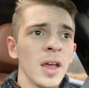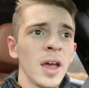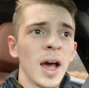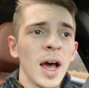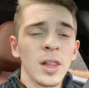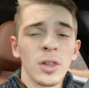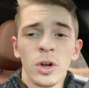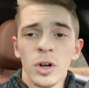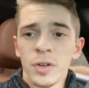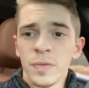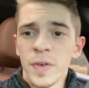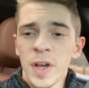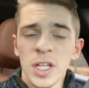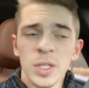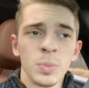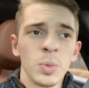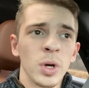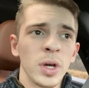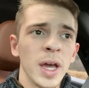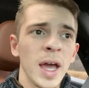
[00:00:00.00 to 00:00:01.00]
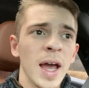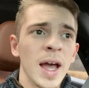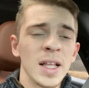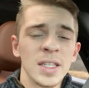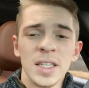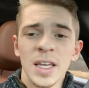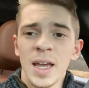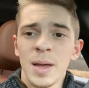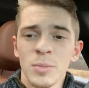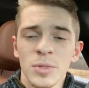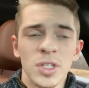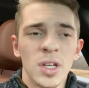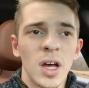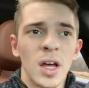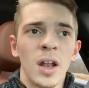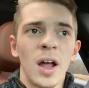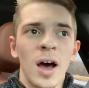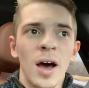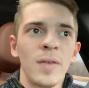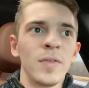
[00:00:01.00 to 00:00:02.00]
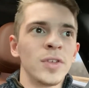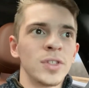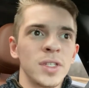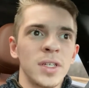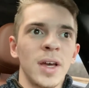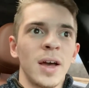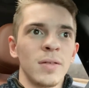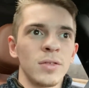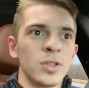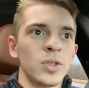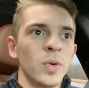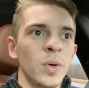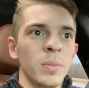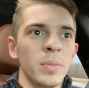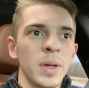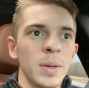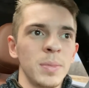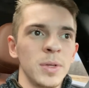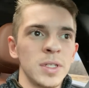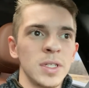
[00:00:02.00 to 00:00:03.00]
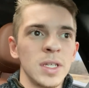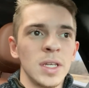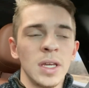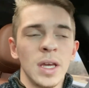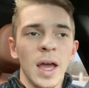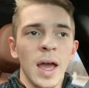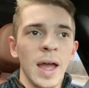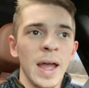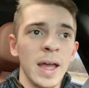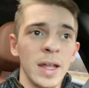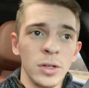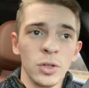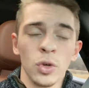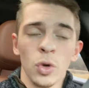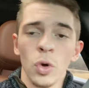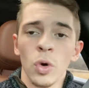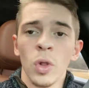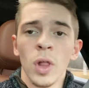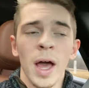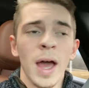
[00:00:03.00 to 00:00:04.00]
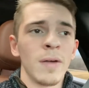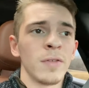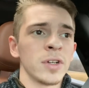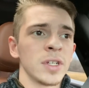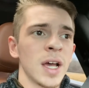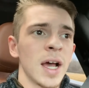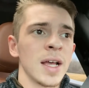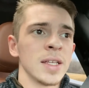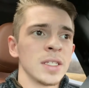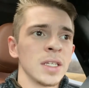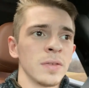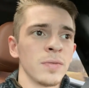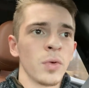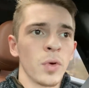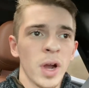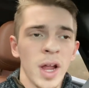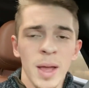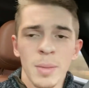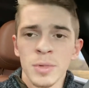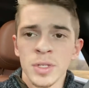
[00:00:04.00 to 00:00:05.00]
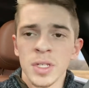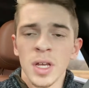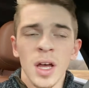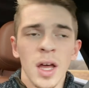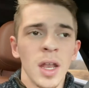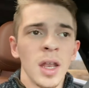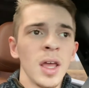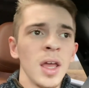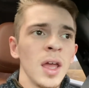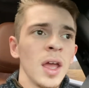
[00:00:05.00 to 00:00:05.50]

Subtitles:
I learned Facebook ads, Amazon. Obviously, I was doing PPC and Google advertising for Amazon.